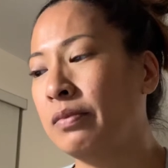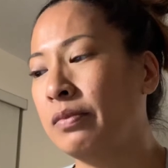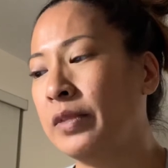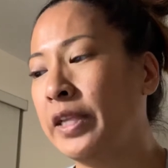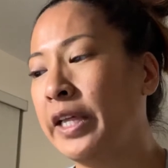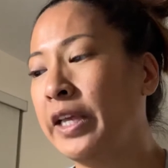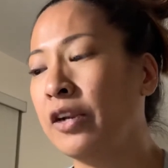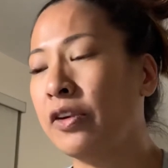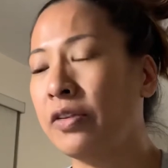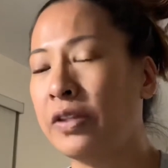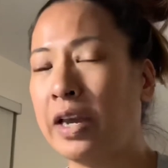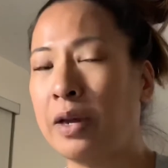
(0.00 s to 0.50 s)

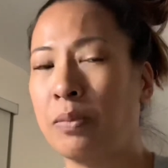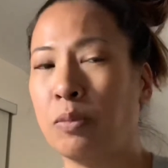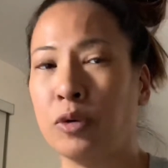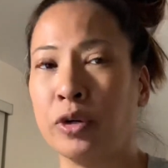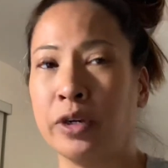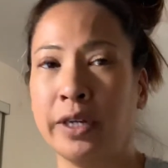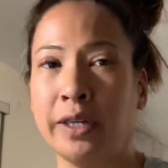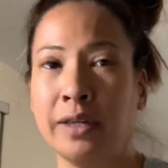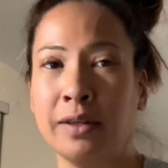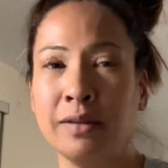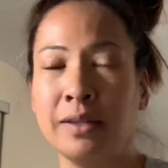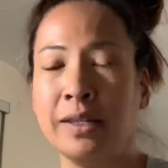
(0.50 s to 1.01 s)
later that
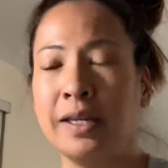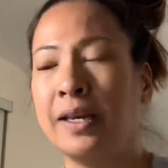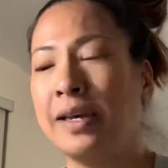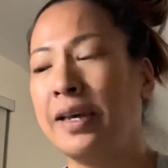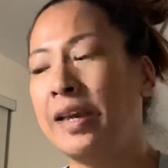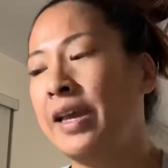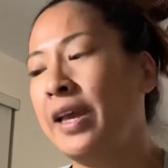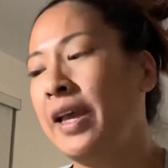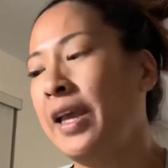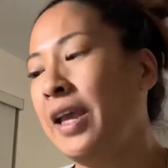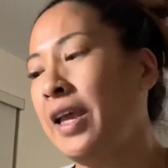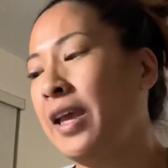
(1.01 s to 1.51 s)
morning,
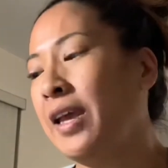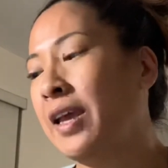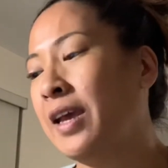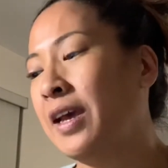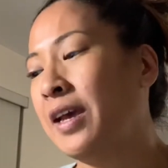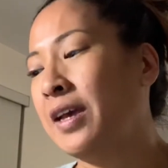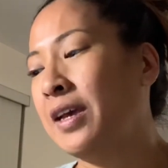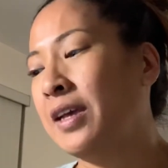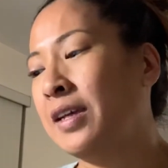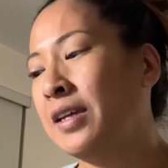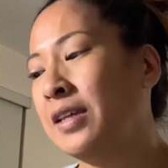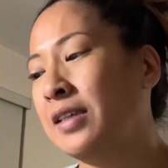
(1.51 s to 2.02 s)

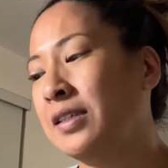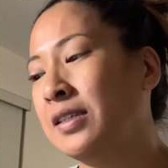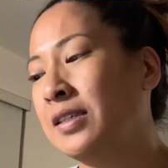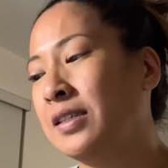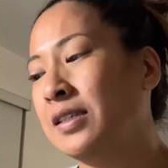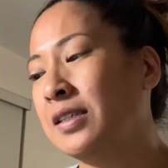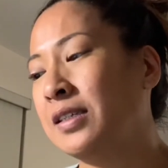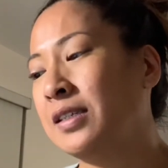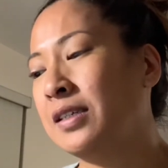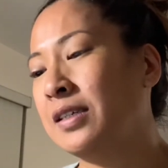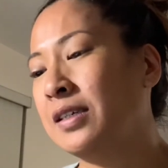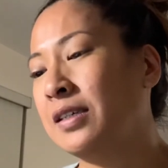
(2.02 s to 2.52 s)

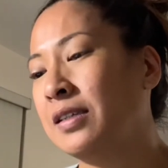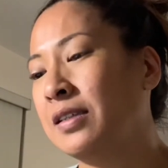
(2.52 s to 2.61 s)
and